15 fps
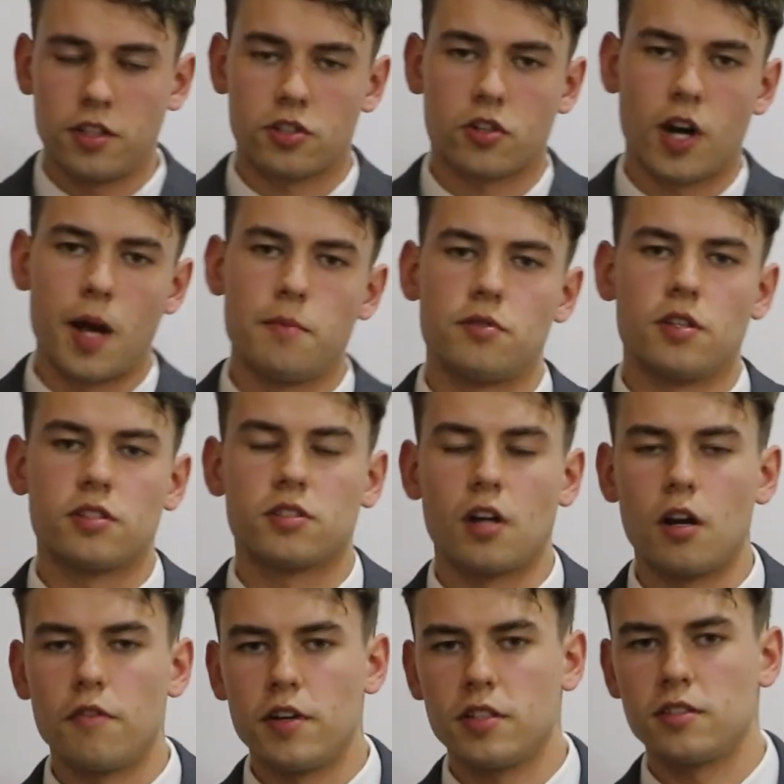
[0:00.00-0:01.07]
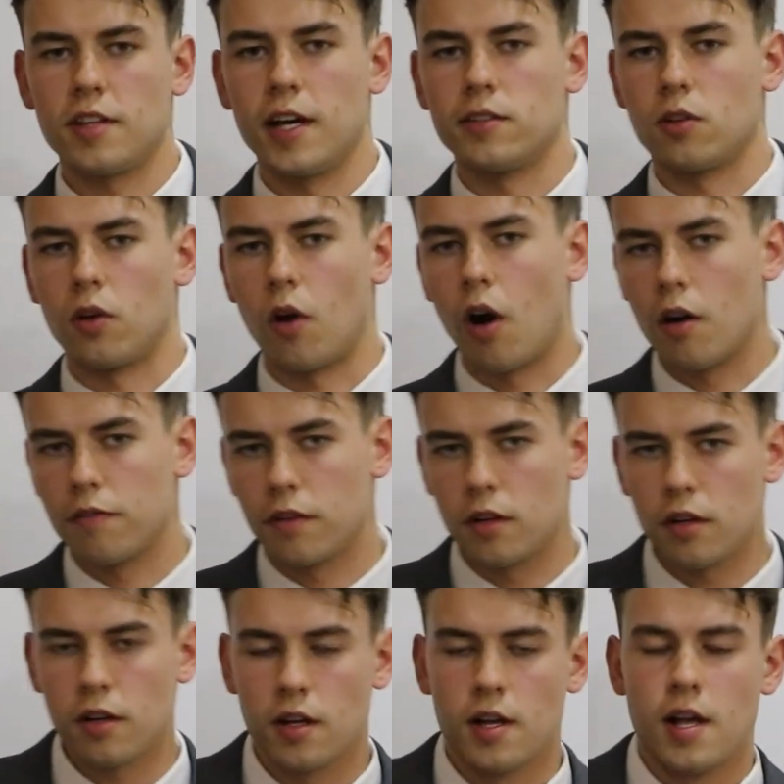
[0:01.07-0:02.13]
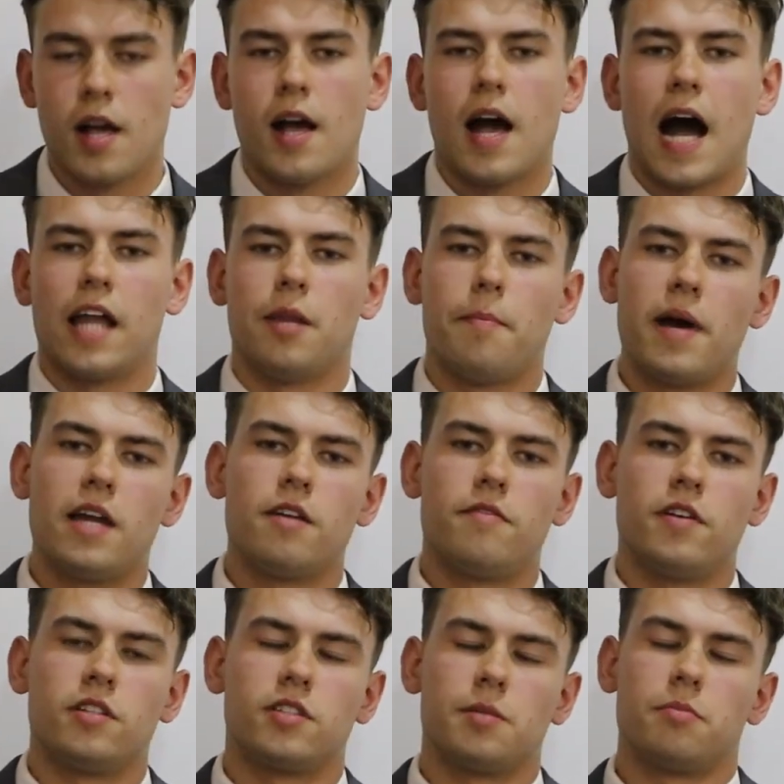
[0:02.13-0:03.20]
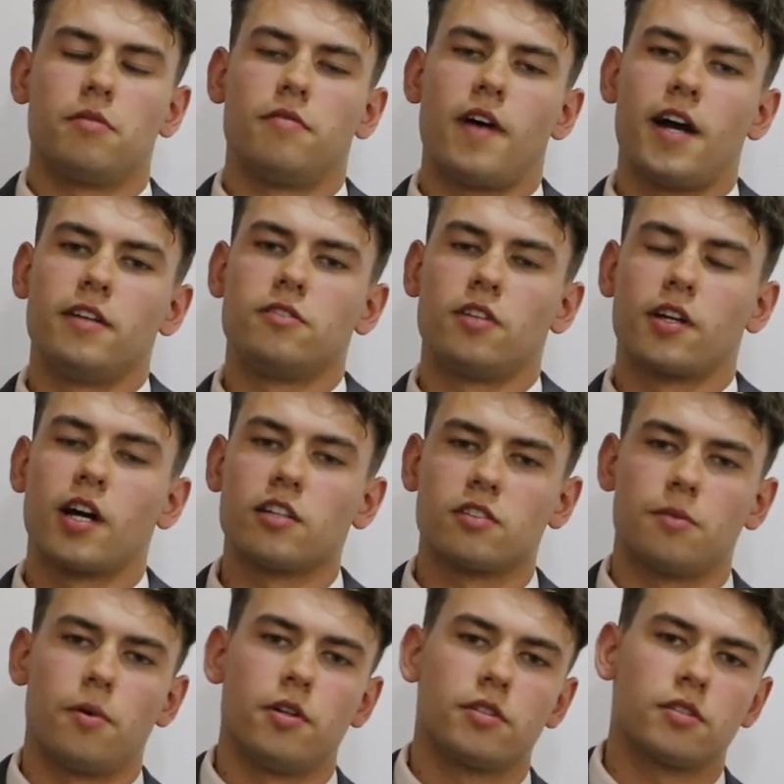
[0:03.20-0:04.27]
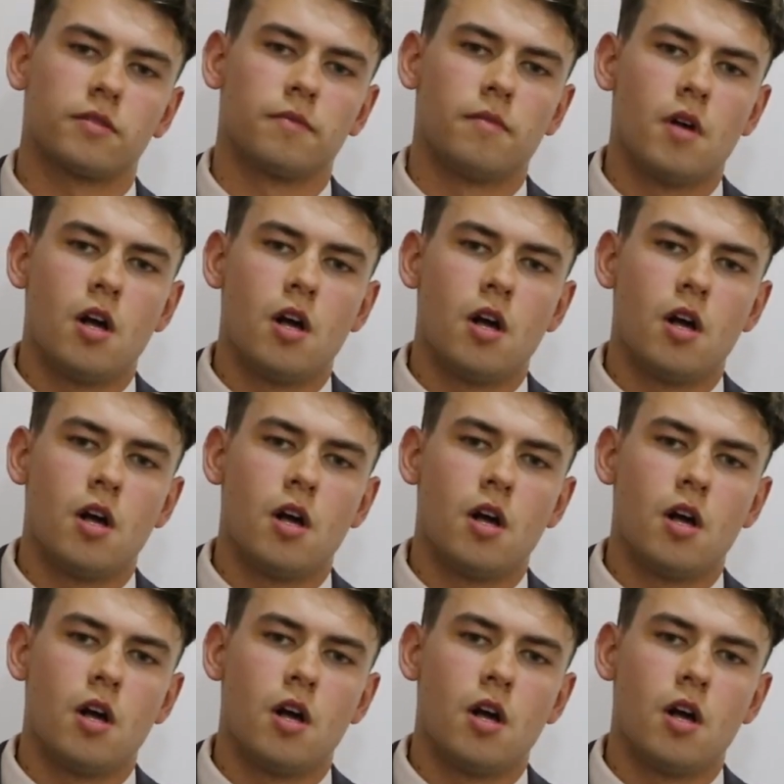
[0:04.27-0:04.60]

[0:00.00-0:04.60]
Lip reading: describes the service that is on offer and the benefits it provides to customers.